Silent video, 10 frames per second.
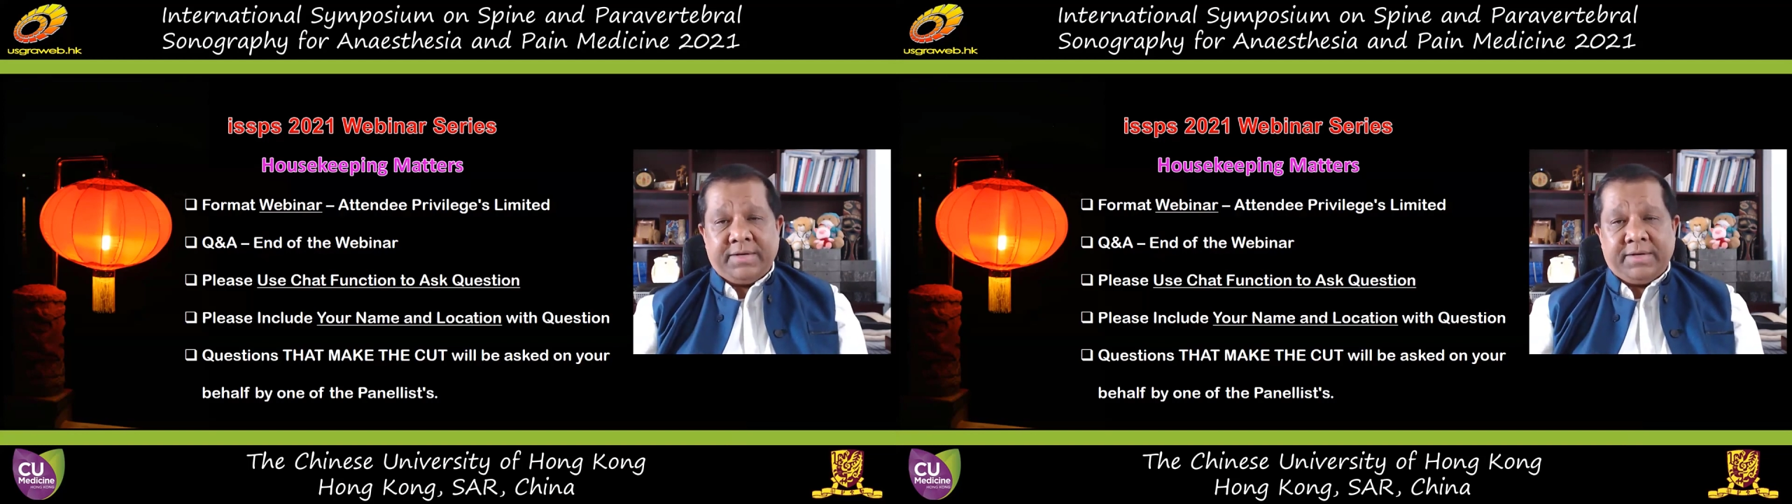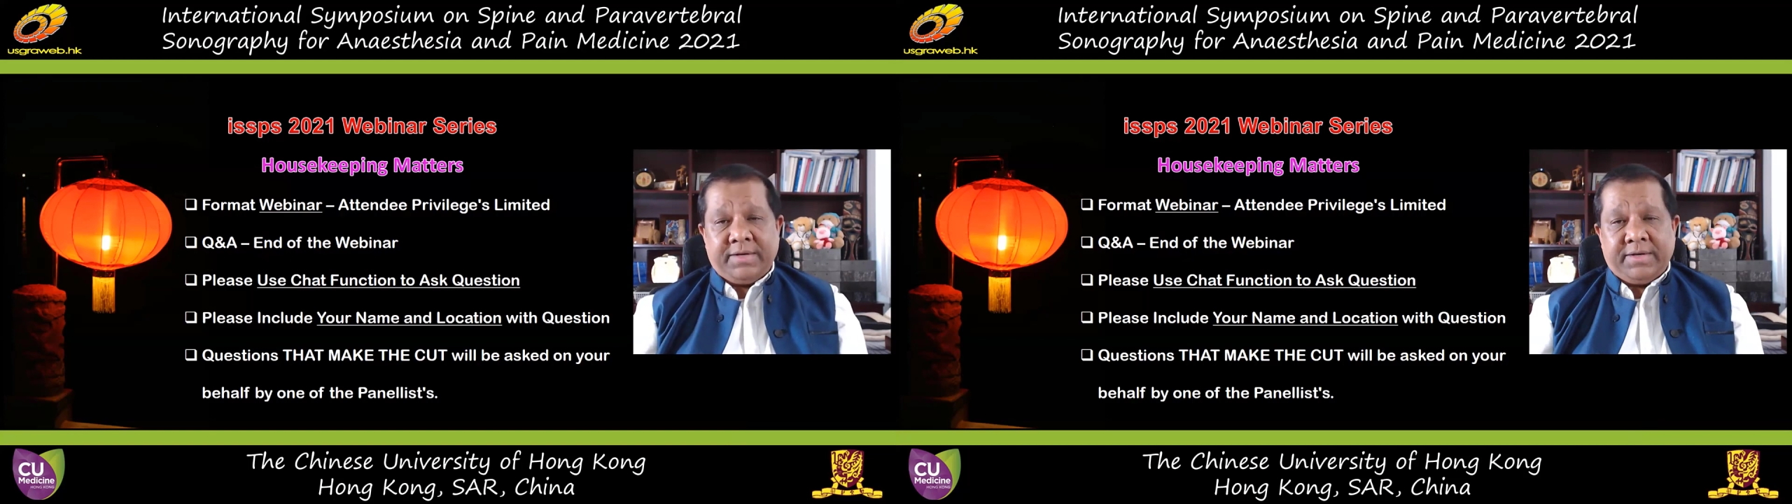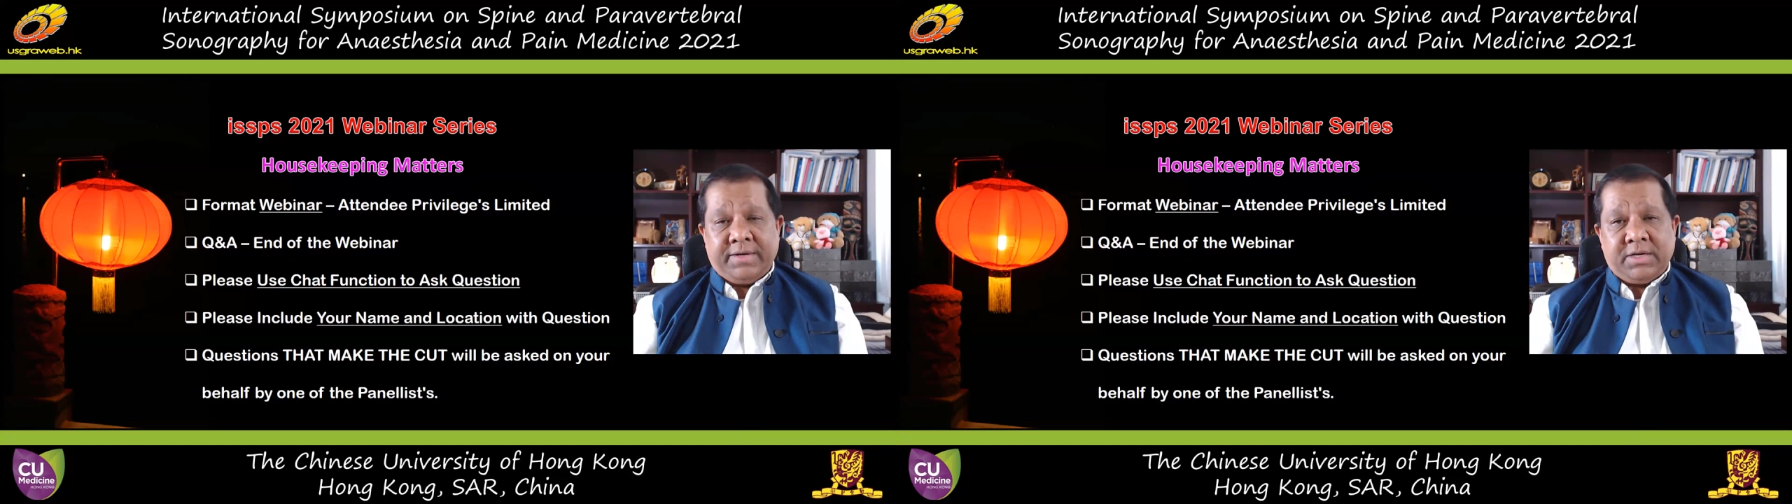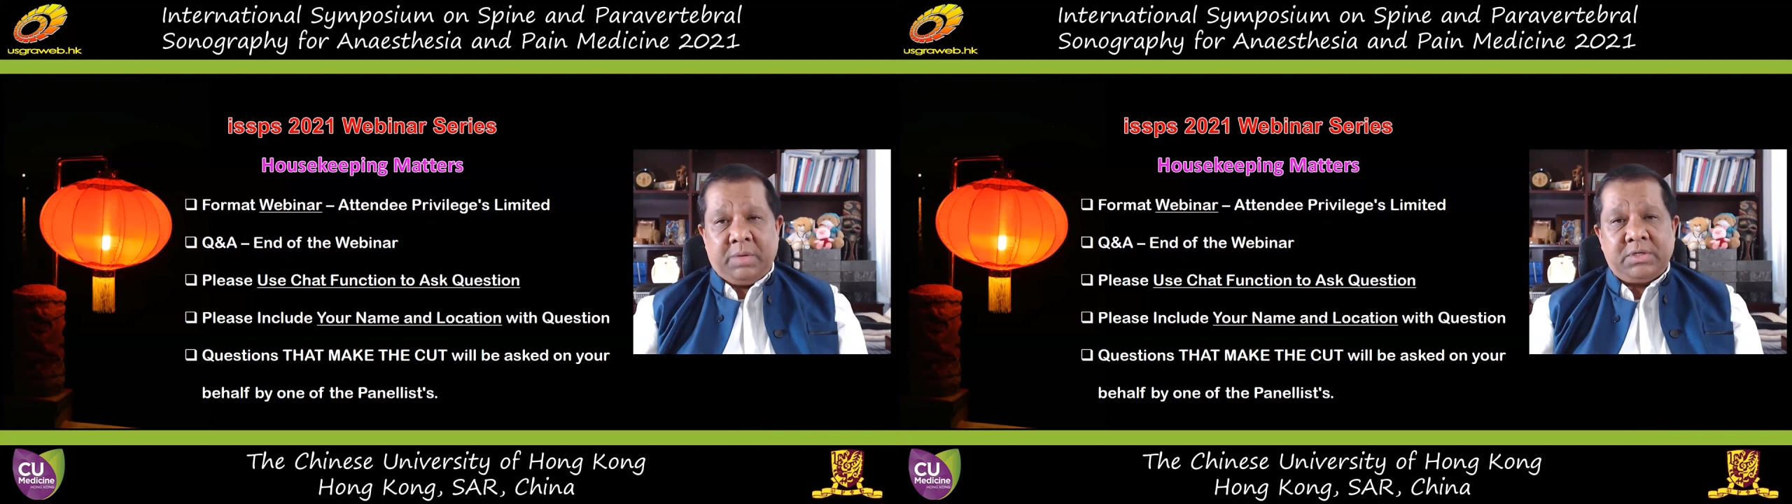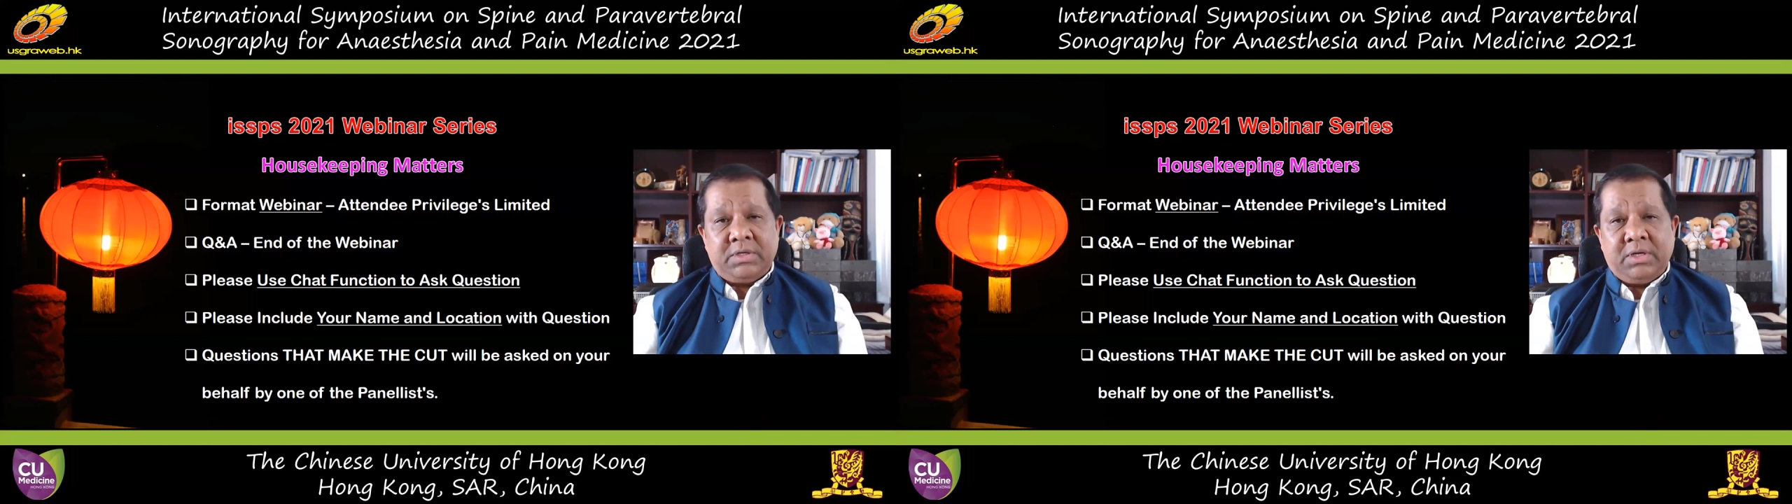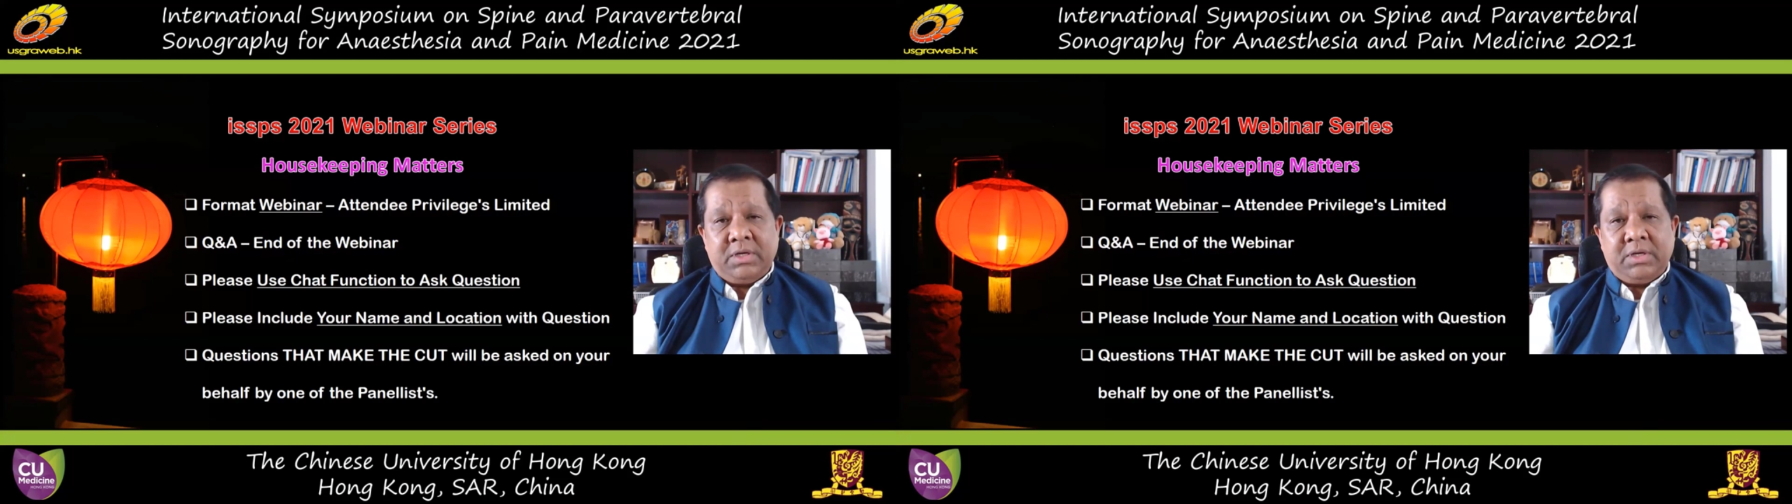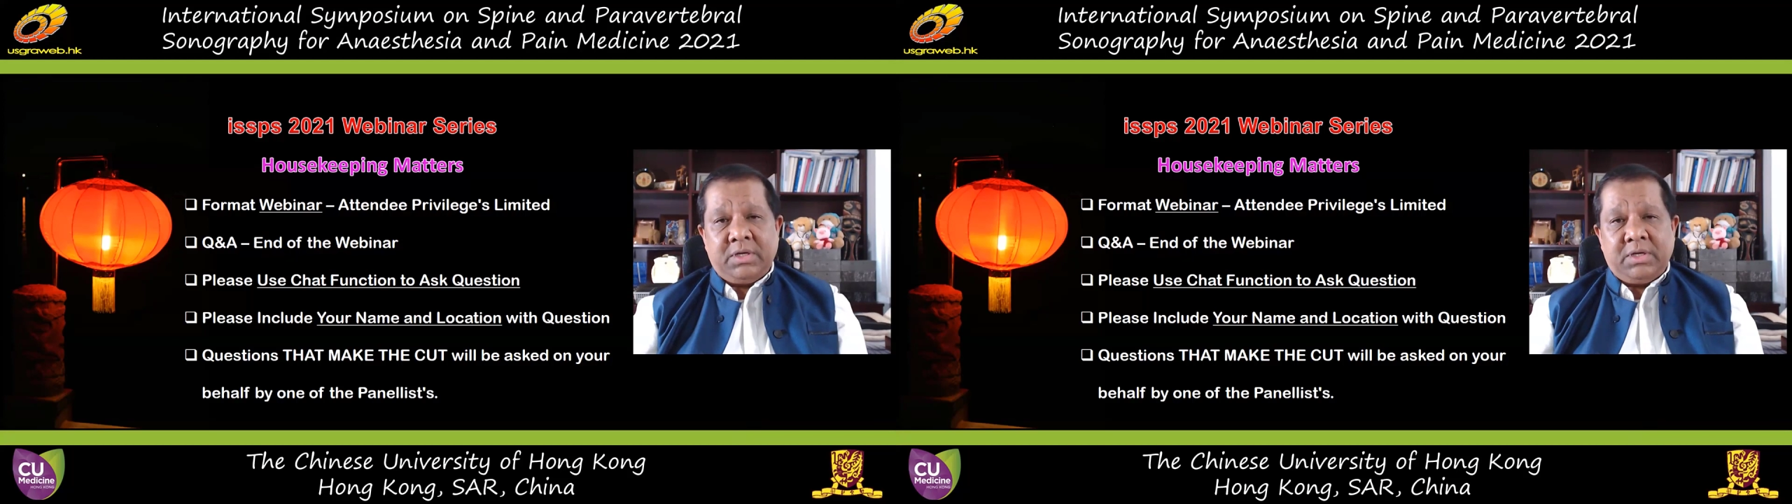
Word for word: time is limited,